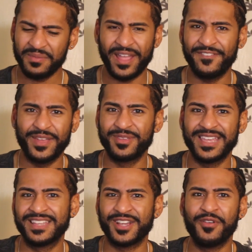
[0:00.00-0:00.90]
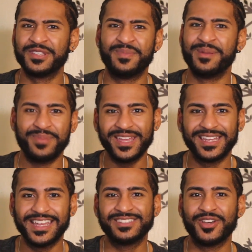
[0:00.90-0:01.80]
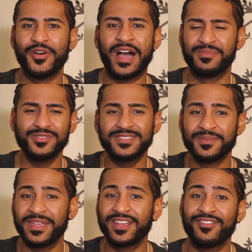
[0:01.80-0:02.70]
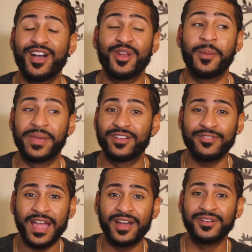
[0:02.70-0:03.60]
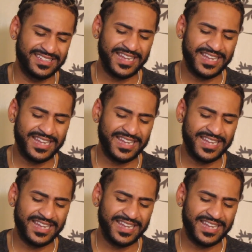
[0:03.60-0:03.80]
My family has always been big, so I'm used to being around a big crowd.